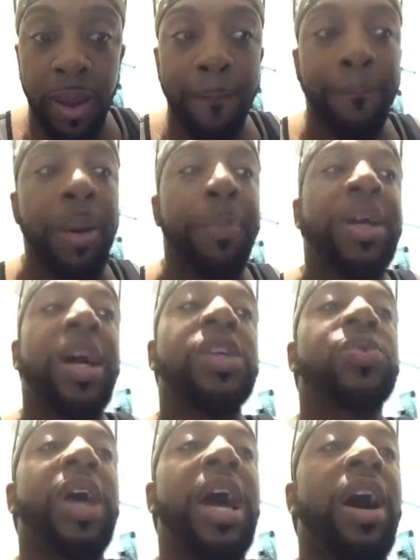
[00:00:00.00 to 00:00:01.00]
but because
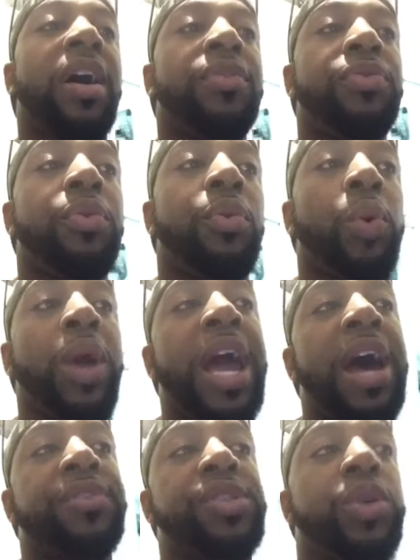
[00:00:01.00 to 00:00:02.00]
we have we
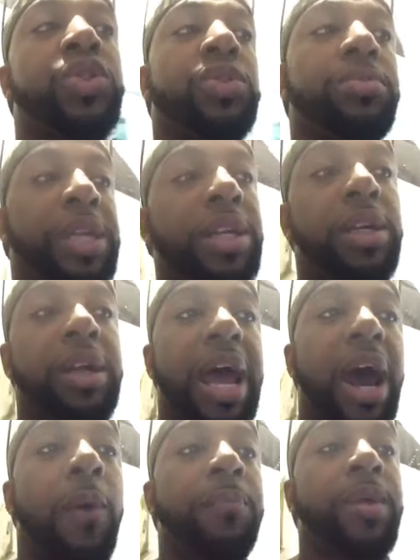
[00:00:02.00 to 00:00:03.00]
have social media
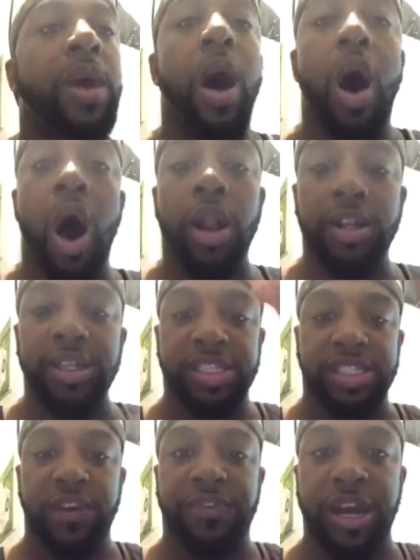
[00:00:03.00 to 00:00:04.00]
now, all of this
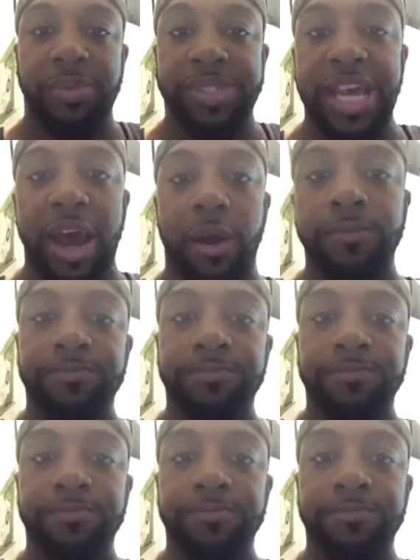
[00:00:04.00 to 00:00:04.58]
stuff comes out.